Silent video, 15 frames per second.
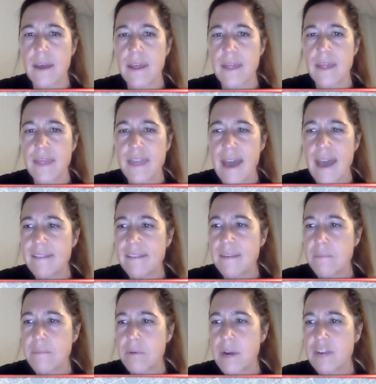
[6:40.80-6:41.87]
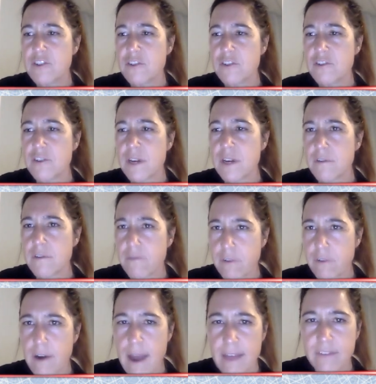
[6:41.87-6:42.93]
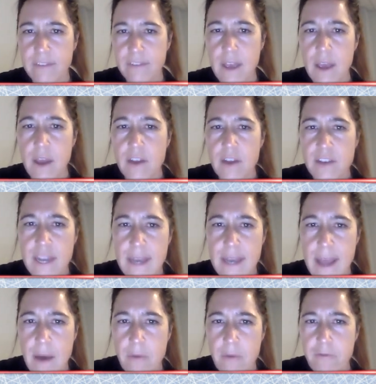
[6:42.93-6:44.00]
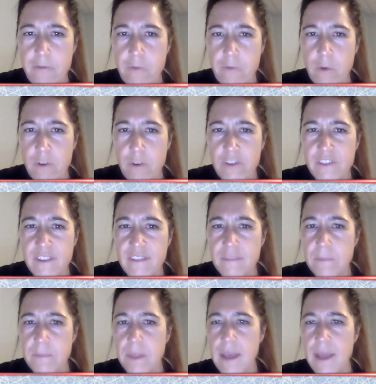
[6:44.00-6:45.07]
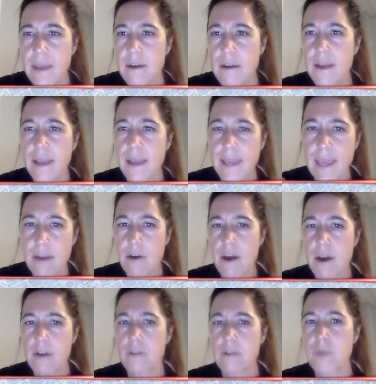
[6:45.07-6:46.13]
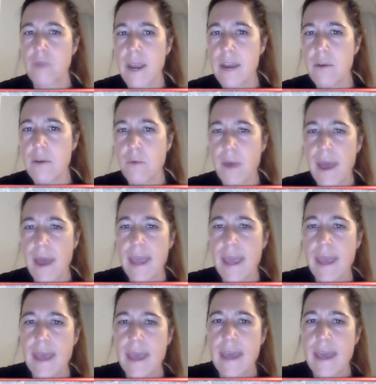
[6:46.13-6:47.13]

that's a pressure trigger for us to now force this player, get on her right away,